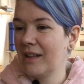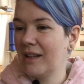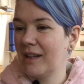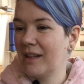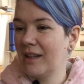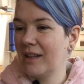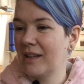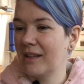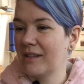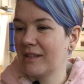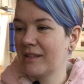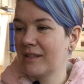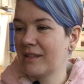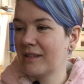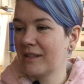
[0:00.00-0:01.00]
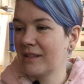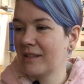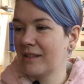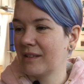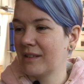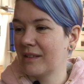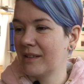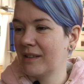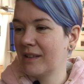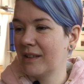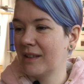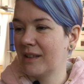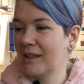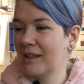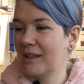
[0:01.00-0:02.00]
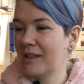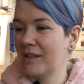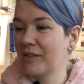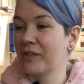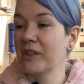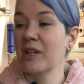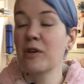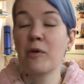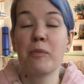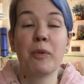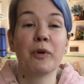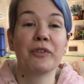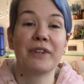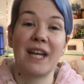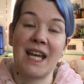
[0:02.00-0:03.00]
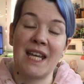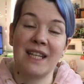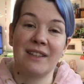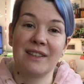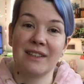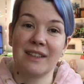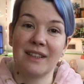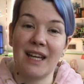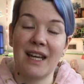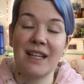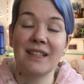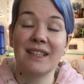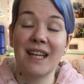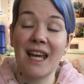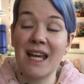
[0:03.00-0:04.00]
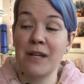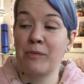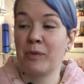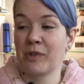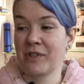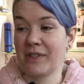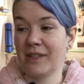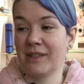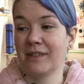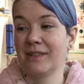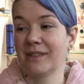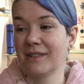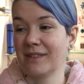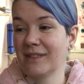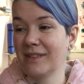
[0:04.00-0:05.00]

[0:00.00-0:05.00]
It's a 0.88%